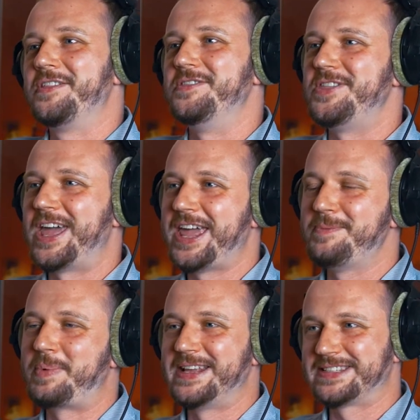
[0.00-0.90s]
they
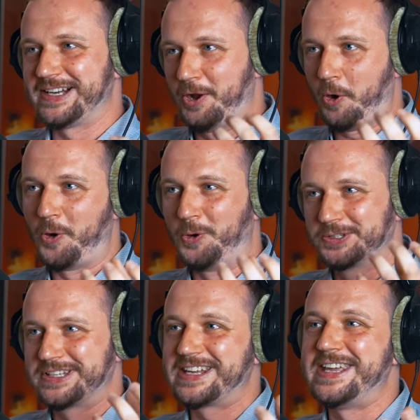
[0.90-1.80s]
basically
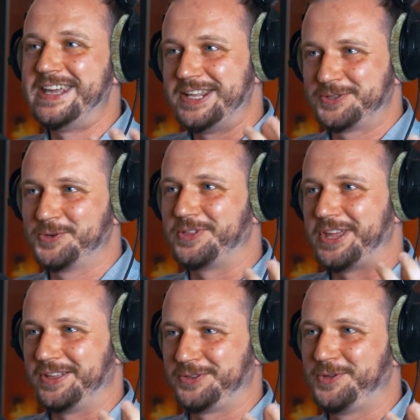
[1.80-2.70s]
hold the key to
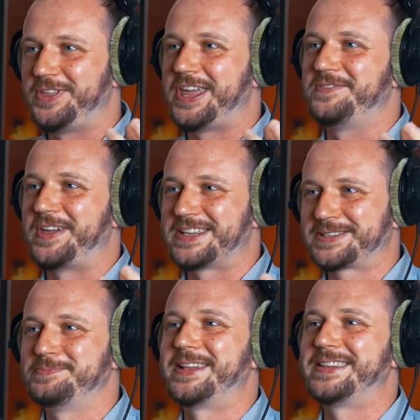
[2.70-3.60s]
the to the
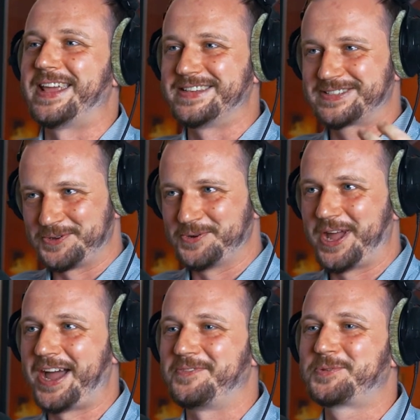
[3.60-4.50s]
investment and so you
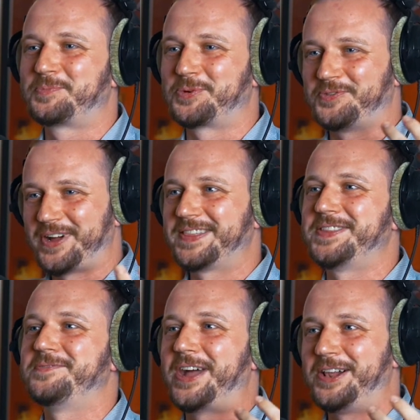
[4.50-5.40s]
have to provide
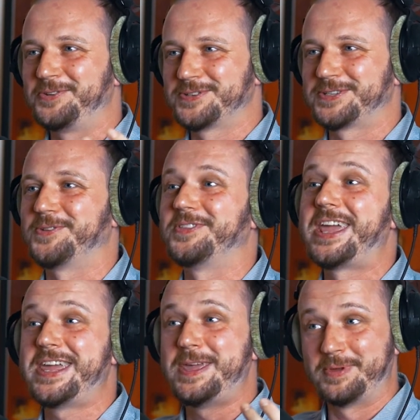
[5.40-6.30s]
the value so
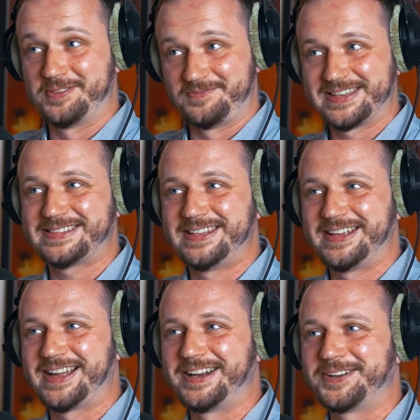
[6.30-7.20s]
they keep
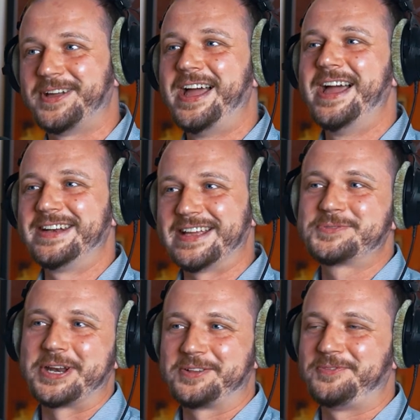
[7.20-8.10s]
investing kind of that's
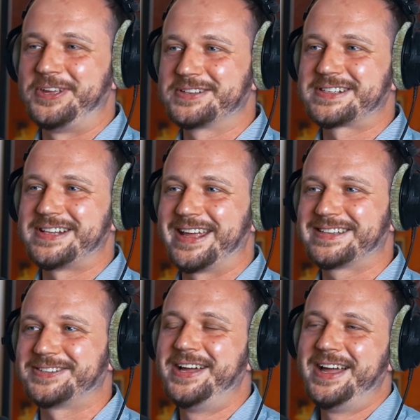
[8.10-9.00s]
what it feels like
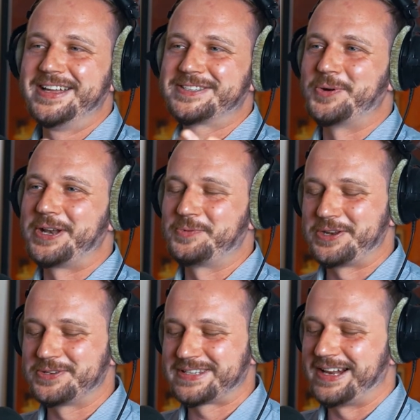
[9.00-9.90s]
so so when
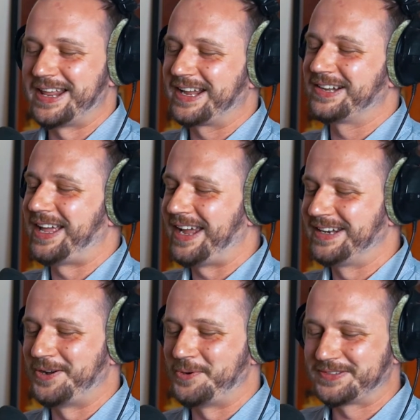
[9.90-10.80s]
when you say like
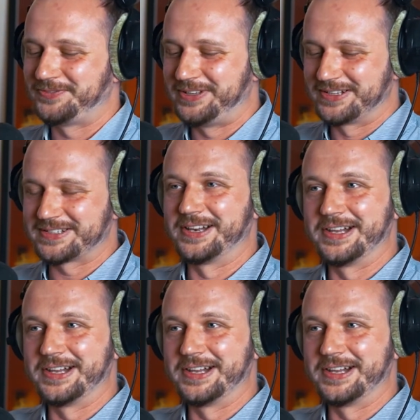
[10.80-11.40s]
client always feels a